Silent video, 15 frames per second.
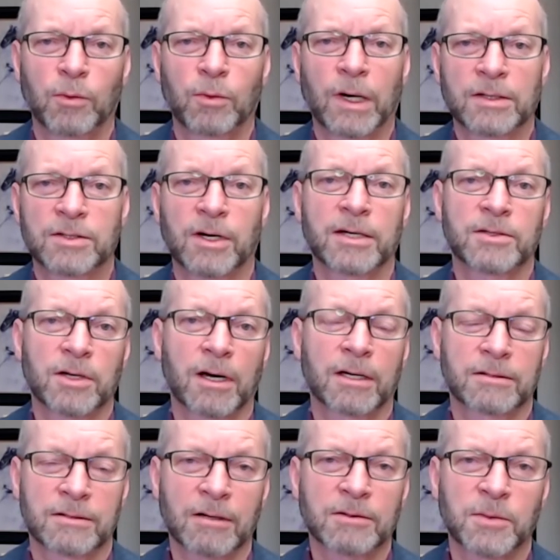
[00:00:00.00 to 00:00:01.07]
I
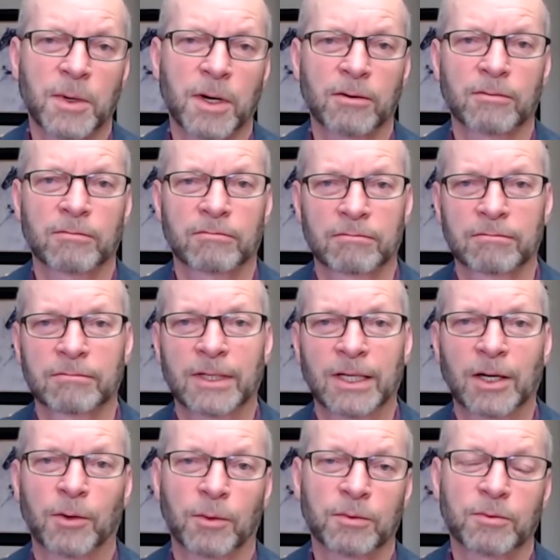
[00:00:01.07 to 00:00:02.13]
talked about,
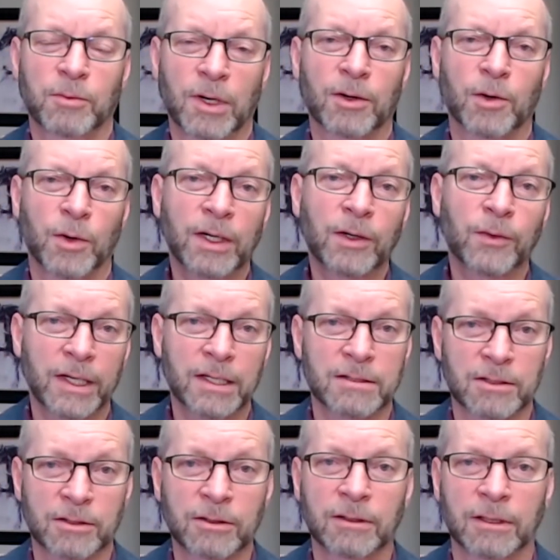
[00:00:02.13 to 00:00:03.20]
Quinary
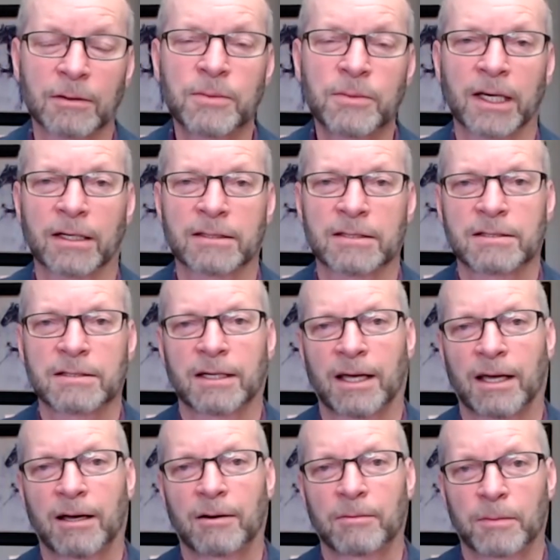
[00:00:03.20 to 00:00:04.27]
is good because it's going to
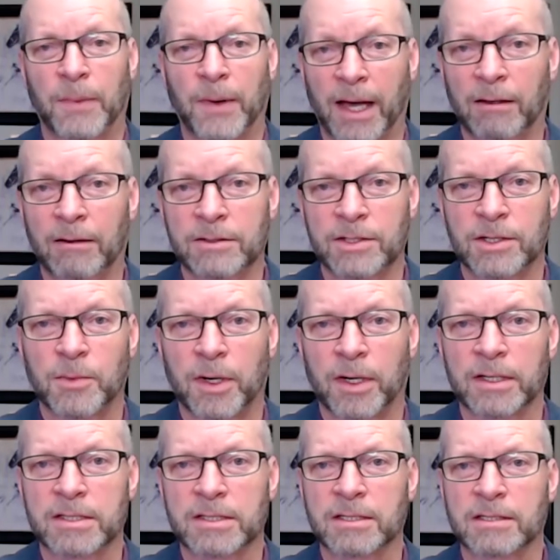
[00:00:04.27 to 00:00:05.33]
help balance your
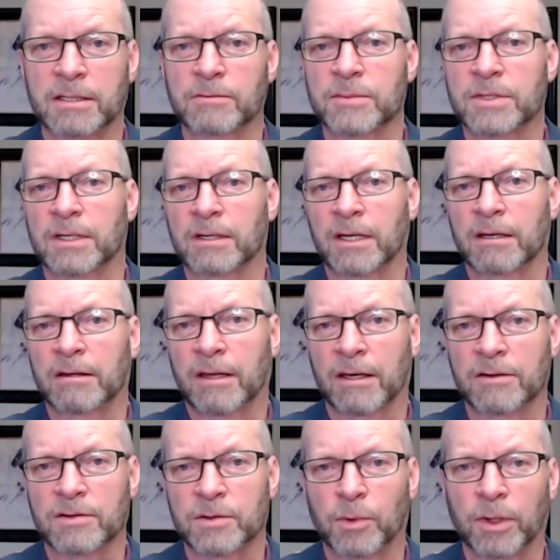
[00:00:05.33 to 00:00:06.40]
body systems and get
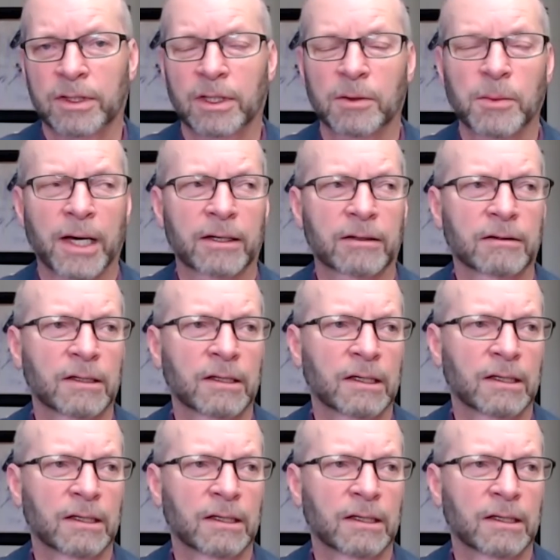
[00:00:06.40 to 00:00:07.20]
things working better.